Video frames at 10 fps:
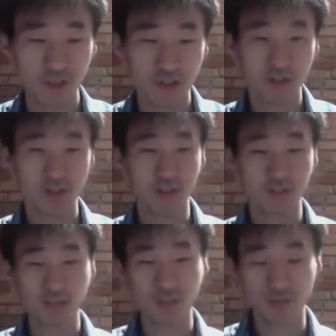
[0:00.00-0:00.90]
um,
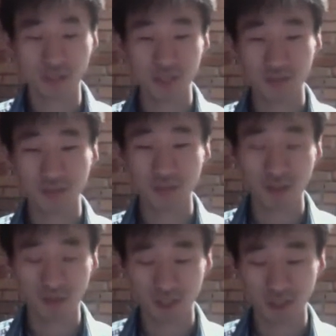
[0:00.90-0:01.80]
anyway that's been my
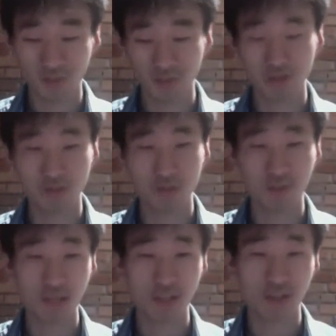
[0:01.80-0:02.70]
learning experience with
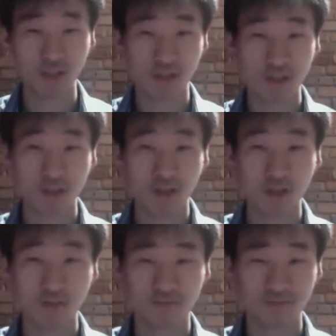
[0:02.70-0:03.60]
Spanish um,
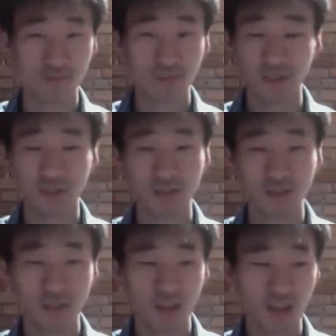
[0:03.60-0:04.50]
it's
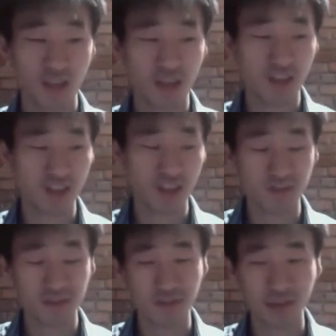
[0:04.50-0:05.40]
and I'm
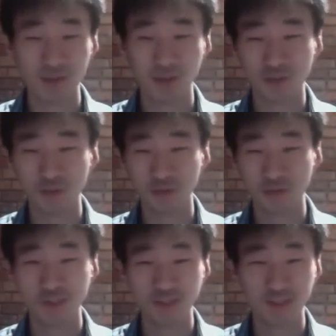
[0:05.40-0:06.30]
still having trouble
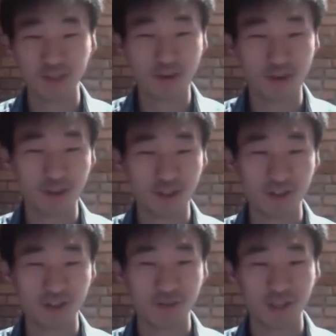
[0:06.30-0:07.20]
pronouncing the R
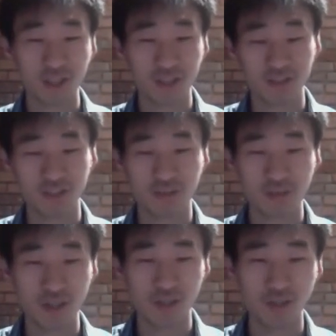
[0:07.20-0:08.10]
right because in
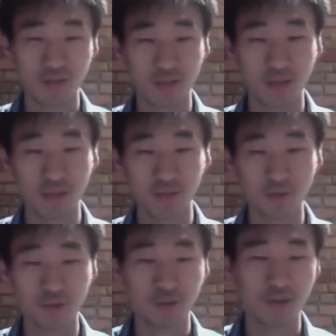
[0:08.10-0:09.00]
Spanish you have to like roll
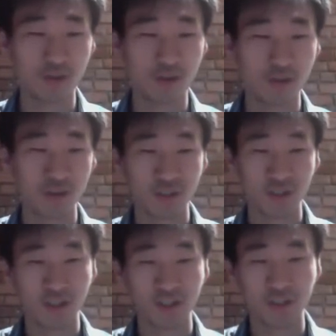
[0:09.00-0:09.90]
your R
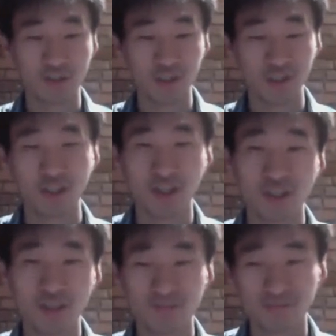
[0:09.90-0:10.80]
it's crazy um,
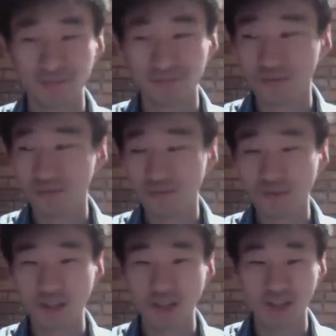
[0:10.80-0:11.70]

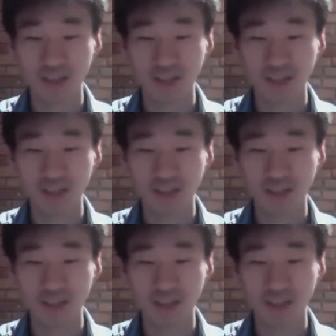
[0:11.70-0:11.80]
like